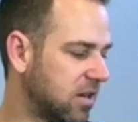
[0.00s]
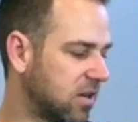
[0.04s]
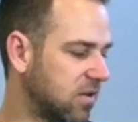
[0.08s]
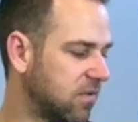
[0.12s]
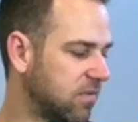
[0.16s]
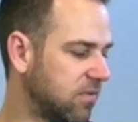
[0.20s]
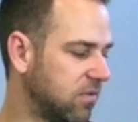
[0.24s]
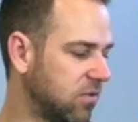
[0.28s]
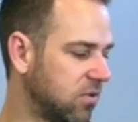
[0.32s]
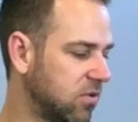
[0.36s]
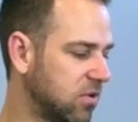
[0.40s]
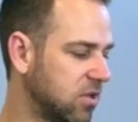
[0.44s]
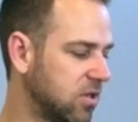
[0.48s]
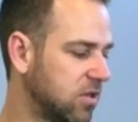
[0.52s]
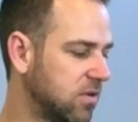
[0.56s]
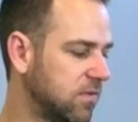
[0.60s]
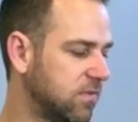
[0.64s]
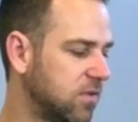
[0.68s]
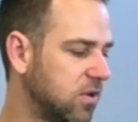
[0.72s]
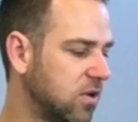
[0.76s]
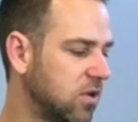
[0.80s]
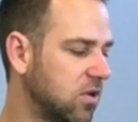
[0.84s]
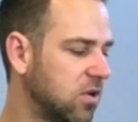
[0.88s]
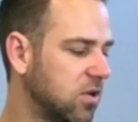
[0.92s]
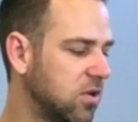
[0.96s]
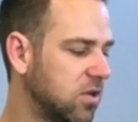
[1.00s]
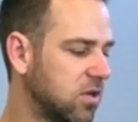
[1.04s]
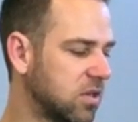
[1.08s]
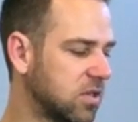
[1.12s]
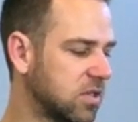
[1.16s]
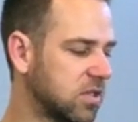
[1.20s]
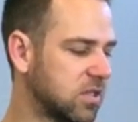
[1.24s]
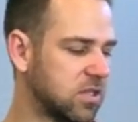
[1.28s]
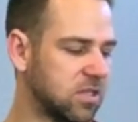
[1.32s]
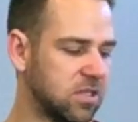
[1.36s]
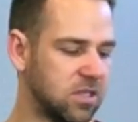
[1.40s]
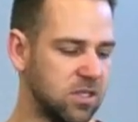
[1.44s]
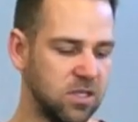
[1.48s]
are full of
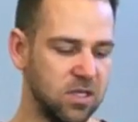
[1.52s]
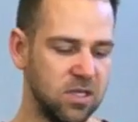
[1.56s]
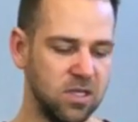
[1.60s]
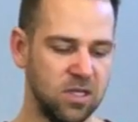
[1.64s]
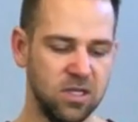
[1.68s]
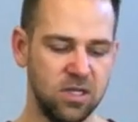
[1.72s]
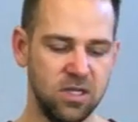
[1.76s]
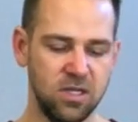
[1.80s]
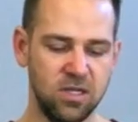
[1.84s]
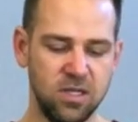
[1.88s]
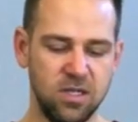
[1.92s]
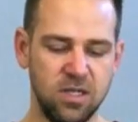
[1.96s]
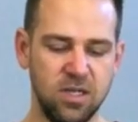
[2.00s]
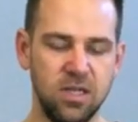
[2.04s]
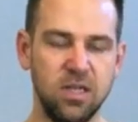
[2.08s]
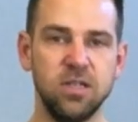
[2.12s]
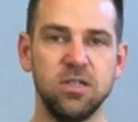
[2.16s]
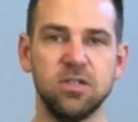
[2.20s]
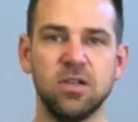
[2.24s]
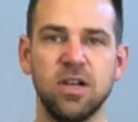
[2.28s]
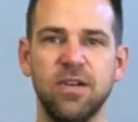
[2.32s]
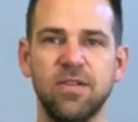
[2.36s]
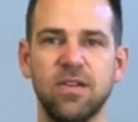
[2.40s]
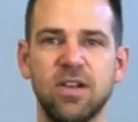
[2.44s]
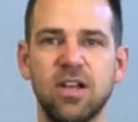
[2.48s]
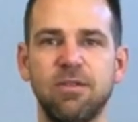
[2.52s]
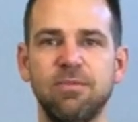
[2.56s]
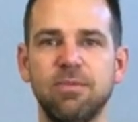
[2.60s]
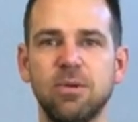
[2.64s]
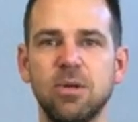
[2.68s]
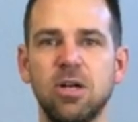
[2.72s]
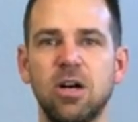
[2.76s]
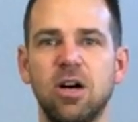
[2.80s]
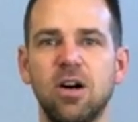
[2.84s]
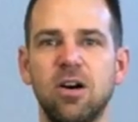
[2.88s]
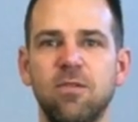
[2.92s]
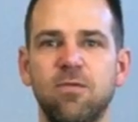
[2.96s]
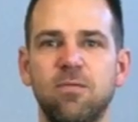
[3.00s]
hooks. So I have a couple
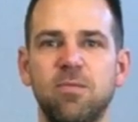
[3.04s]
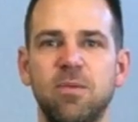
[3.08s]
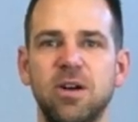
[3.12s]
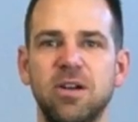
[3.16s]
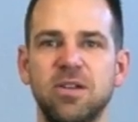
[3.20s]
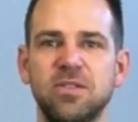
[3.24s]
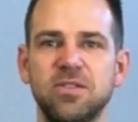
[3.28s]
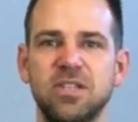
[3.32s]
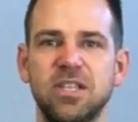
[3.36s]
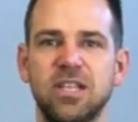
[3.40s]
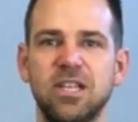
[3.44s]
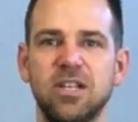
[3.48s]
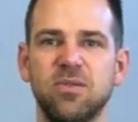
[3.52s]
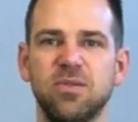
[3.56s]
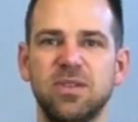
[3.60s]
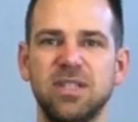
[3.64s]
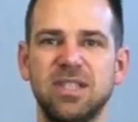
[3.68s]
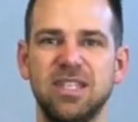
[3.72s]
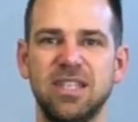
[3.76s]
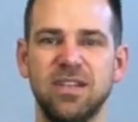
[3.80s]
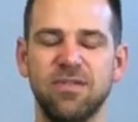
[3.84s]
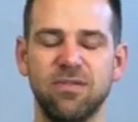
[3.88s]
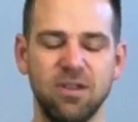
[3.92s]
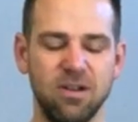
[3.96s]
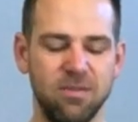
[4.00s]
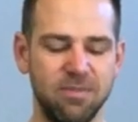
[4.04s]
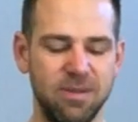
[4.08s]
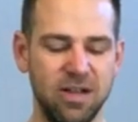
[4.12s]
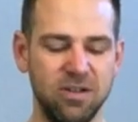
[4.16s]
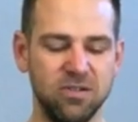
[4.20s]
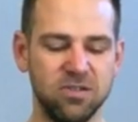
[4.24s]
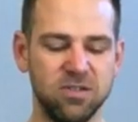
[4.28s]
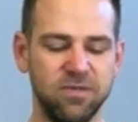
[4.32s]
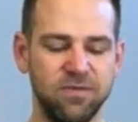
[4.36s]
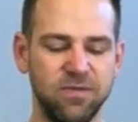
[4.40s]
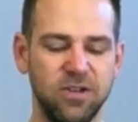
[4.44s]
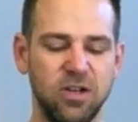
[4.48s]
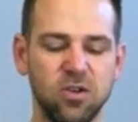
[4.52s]
golf balls here with different
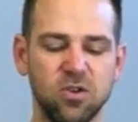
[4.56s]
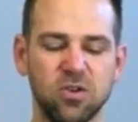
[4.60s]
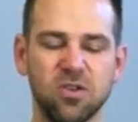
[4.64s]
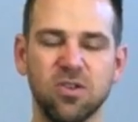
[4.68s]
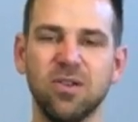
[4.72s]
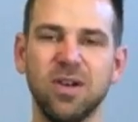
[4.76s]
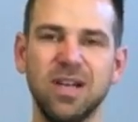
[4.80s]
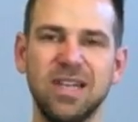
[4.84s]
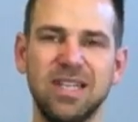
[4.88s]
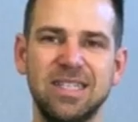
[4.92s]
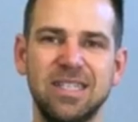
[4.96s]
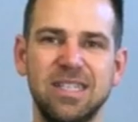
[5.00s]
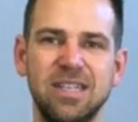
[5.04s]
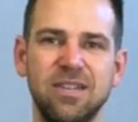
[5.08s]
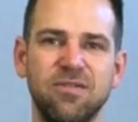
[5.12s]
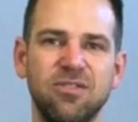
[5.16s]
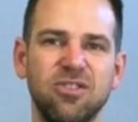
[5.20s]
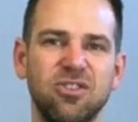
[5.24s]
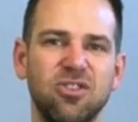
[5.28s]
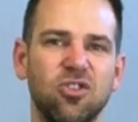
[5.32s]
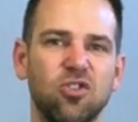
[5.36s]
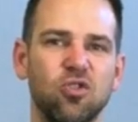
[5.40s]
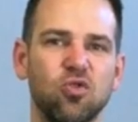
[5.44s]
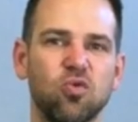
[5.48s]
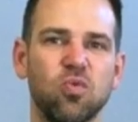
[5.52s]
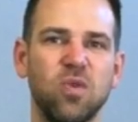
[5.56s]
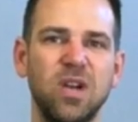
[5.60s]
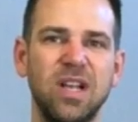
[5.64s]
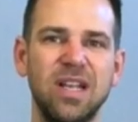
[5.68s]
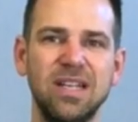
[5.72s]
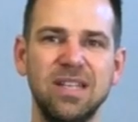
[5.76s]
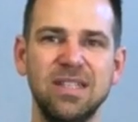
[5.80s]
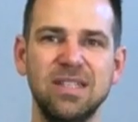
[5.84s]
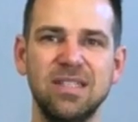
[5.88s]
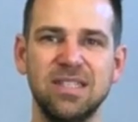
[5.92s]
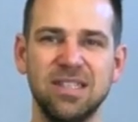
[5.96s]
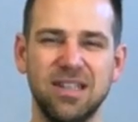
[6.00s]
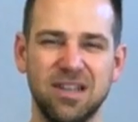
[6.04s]
amounts of Velcro and different
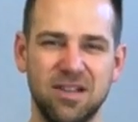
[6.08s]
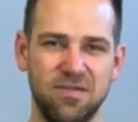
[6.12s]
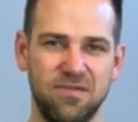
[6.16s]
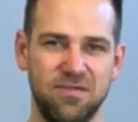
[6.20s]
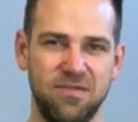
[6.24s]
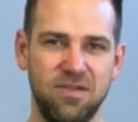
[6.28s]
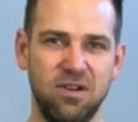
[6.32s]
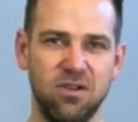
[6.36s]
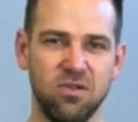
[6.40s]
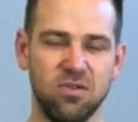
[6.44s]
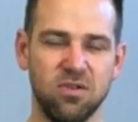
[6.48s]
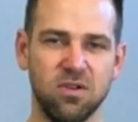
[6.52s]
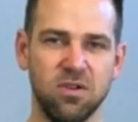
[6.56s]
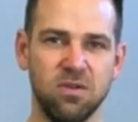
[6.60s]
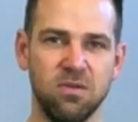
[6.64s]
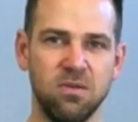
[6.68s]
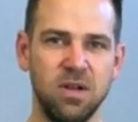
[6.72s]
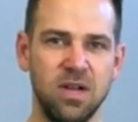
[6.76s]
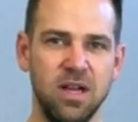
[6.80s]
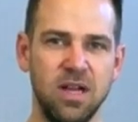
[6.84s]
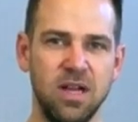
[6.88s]
grades of Velcro.